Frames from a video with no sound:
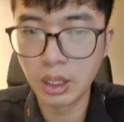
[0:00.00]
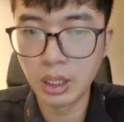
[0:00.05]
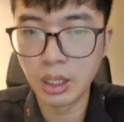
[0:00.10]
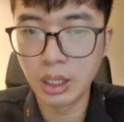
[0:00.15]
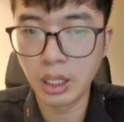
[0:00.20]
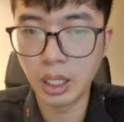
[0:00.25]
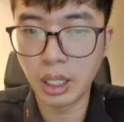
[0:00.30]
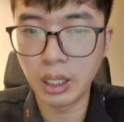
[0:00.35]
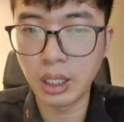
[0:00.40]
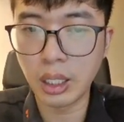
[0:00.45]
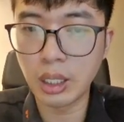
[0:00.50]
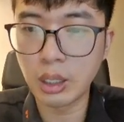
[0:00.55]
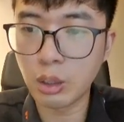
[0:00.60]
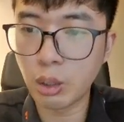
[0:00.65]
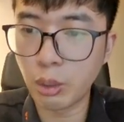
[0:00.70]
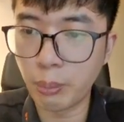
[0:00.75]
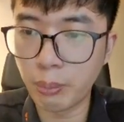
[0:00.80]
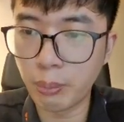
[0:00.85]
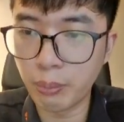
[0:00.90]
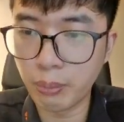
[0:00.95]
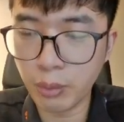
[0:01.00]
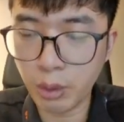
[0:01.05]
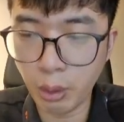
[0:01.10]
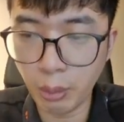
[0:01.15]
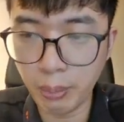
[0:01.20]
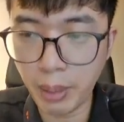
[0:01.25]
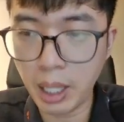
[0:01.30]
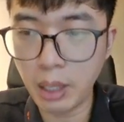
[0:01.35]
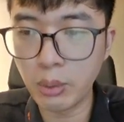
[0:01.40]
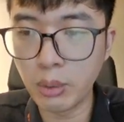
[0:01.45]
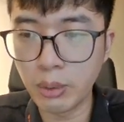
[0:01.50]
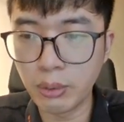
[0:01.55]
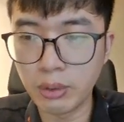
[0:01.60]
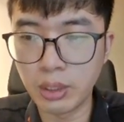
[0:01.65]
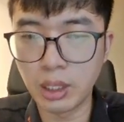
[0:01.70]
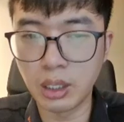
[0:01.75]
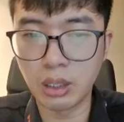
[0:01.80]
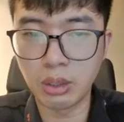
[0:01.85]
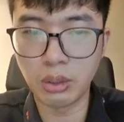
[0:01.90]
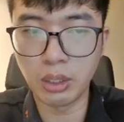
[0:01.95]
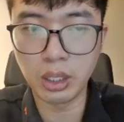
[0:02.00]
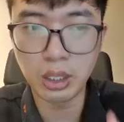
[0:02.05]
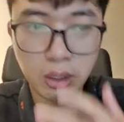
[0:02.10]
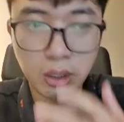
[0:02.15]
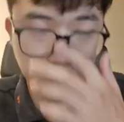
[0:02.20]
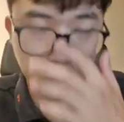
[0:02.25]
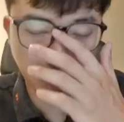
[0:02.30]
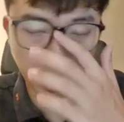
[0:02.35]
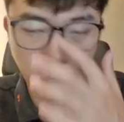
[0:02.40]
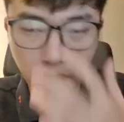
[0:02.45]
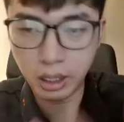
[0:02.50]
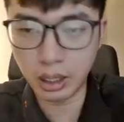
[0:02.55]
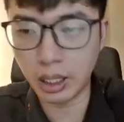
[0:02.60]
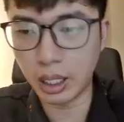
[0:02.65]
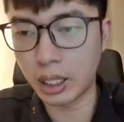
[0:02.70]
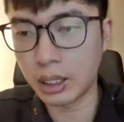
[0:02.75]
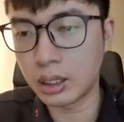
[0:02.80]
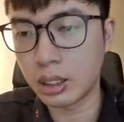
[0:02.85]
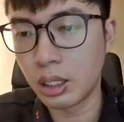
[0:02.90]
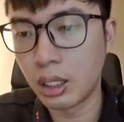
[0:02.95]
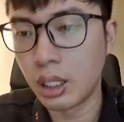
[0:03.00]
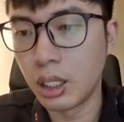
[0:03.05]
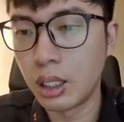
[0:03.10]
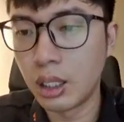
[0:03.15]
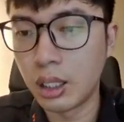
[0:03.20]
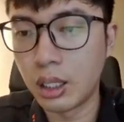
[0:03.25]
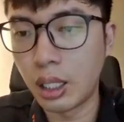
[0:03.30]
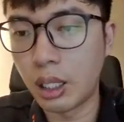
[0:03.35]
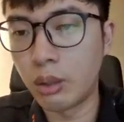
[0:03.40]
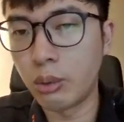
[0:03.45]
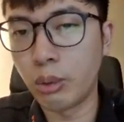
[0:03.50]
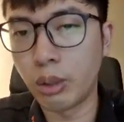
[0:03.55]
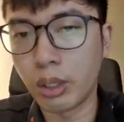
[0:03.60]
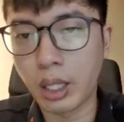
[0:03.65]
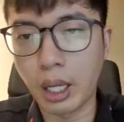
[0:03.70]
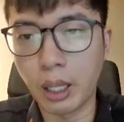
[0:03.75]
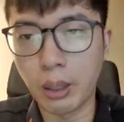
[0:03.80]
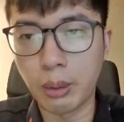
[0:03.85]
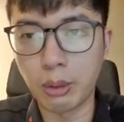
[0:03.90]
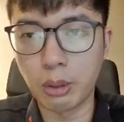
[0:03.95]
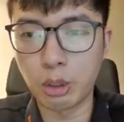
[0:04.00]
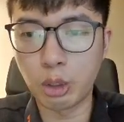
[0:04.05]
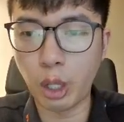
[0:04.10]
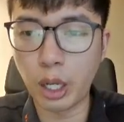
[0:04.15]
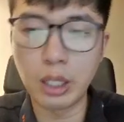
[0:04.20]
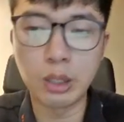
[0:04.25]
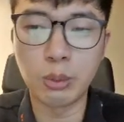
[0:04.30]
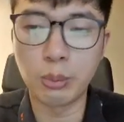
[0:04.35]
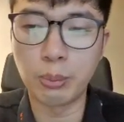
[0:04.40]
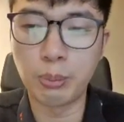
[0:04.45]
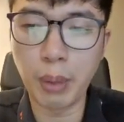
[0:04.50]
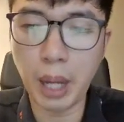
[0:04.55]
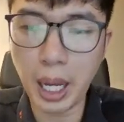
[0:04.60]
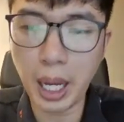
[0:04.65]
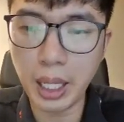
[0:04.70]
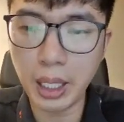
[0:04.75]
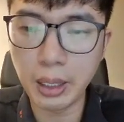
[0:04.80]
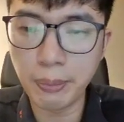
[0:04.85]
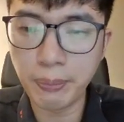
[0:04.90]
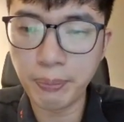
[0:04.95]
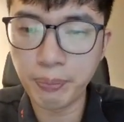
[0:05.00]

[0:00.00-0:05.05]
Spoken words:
and then combine with the relative strength index, then we can try to buy,